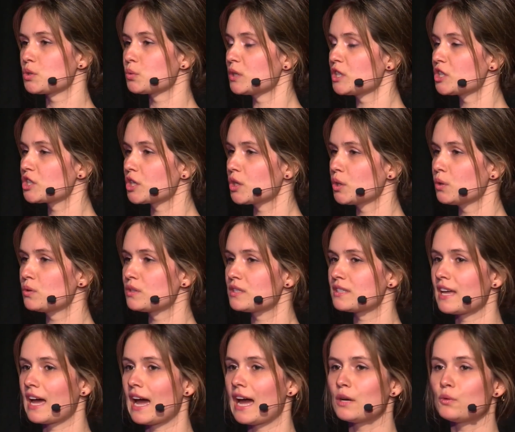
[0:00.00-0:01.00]
we showed
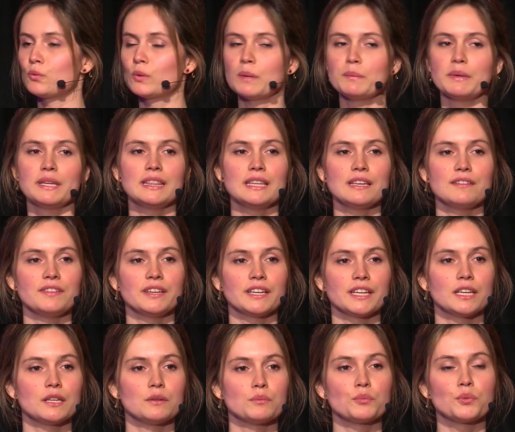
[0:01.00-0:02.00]
that women living
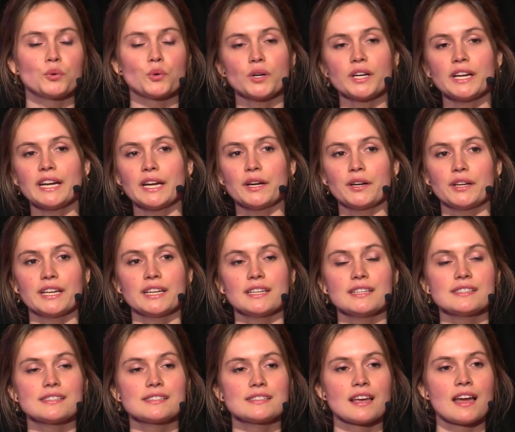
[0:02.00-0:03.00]
in poor
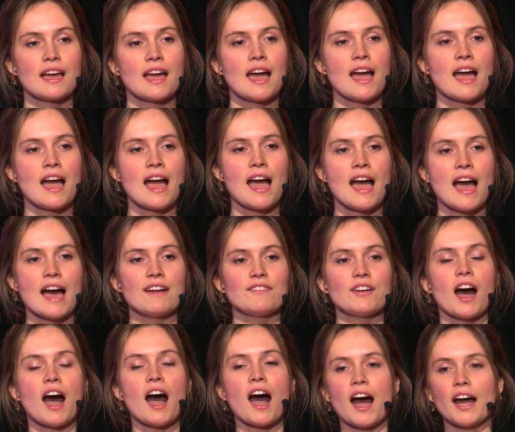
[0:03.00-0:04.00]
areas have a
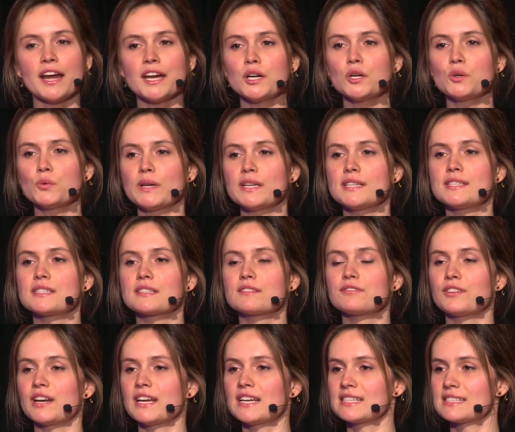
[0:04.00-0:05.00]
higher risk
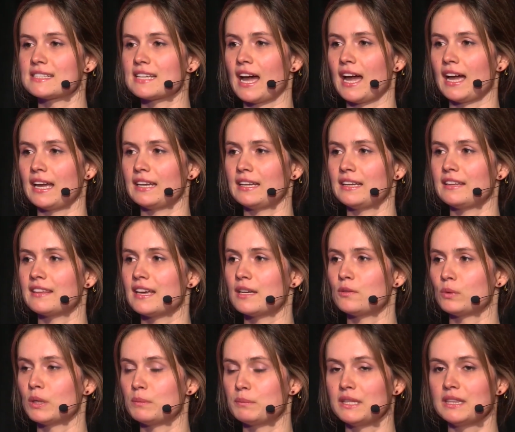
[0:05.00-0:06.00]
for anxiety than
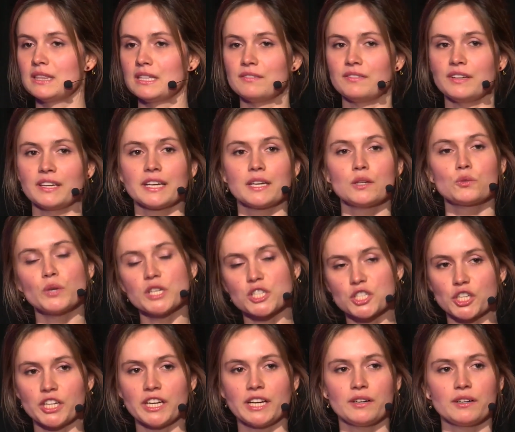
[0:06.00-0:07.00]
women living in
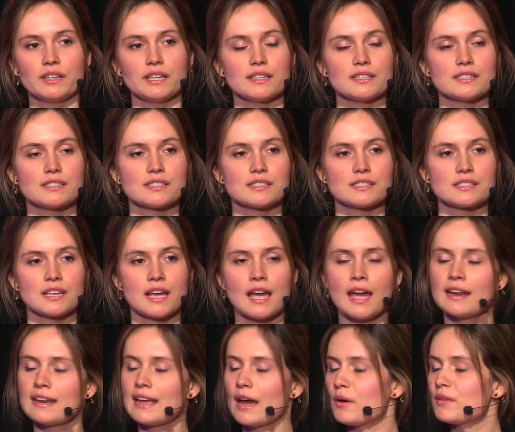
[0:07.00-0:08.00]
richer areas.
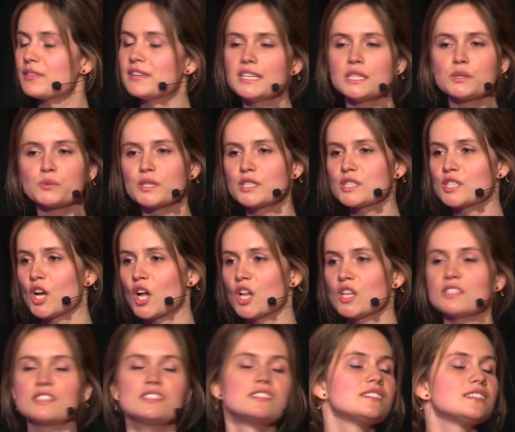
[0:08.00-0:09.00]
Now, these
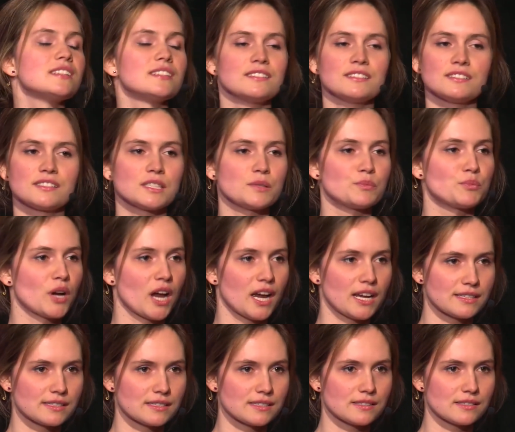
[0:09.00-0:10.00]
results didn't
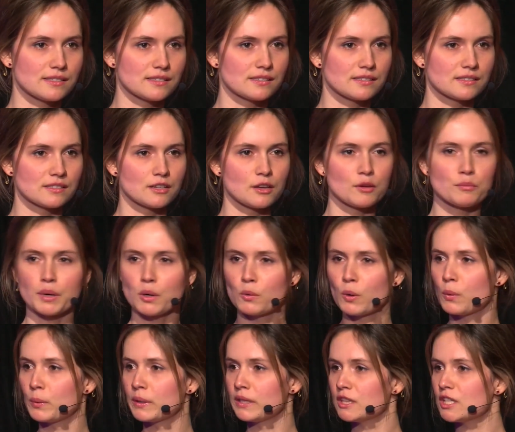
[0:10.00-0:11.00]
surprise us, but
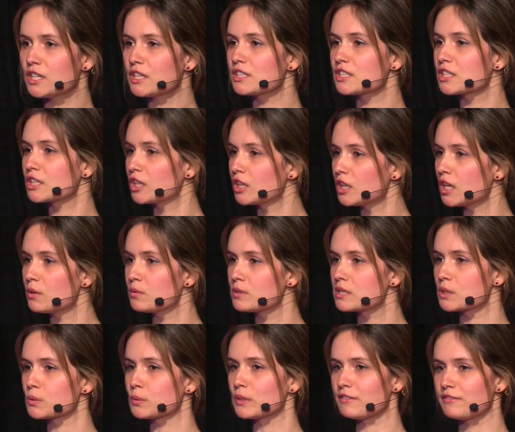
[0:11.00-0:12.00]
when we looked
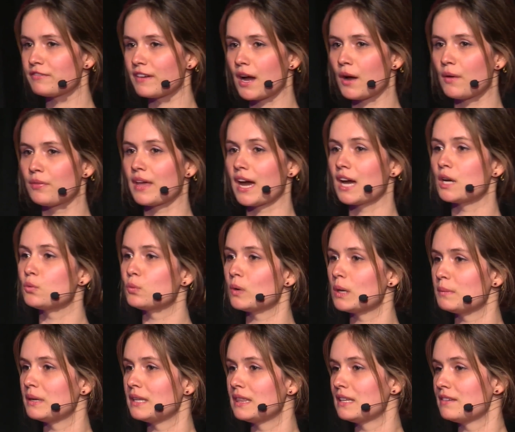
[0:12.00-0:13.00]
closer, we found that
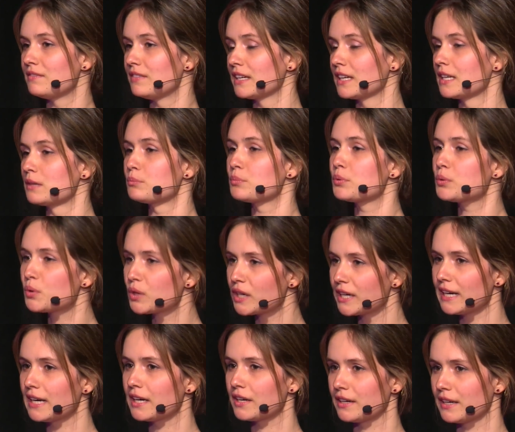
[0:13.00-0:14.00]
women living in poor
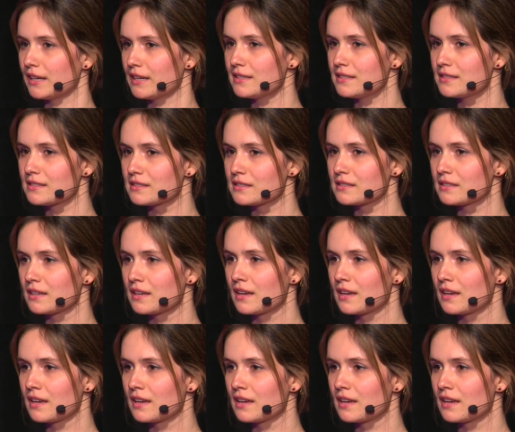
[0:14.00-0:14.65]
areas,